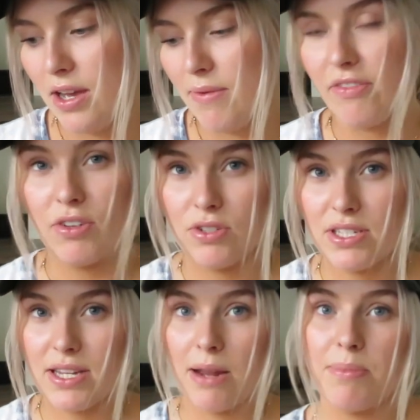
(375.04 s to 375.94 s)
My phone
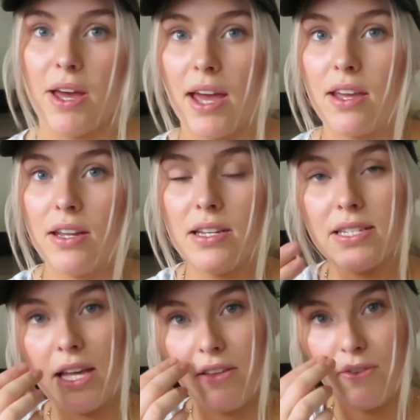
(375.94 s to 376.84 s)
just died, but I couldn't
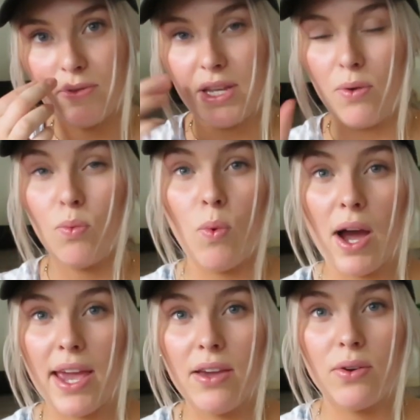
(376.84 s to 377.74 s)
tell if it was like
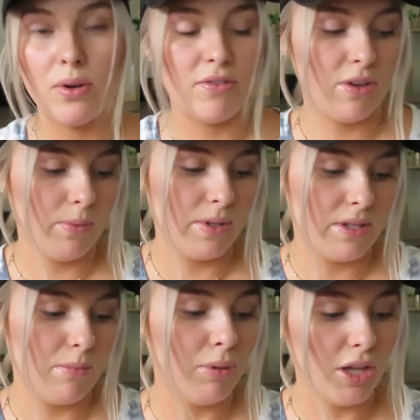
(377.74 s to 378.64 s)
white or if it was
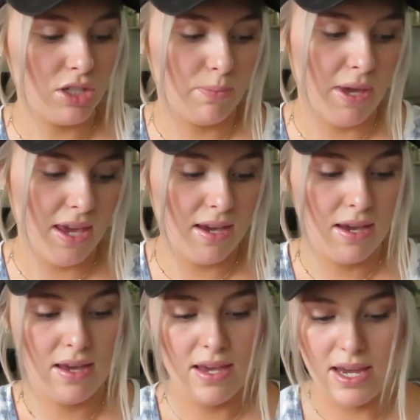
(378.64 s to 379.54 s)
a blush pink,
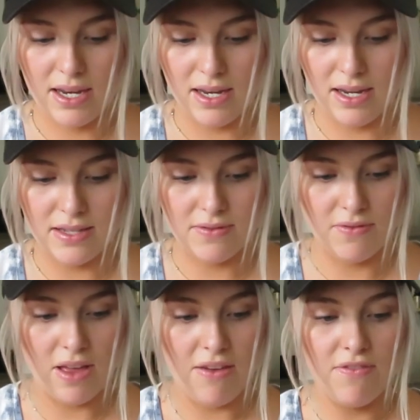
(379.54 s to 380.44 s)
and it is
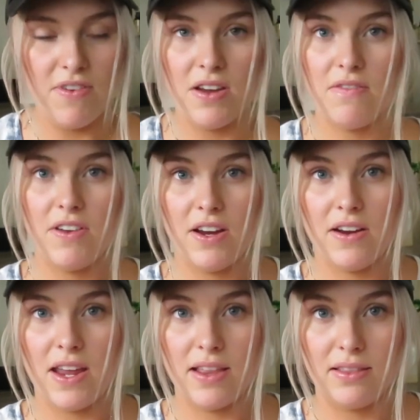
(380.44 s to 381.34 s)
a very,
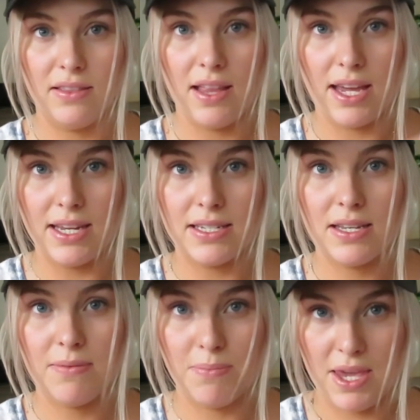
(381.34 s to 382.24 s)
very light
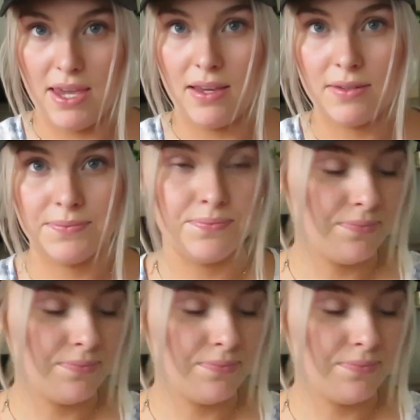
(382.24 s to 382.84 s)
pink.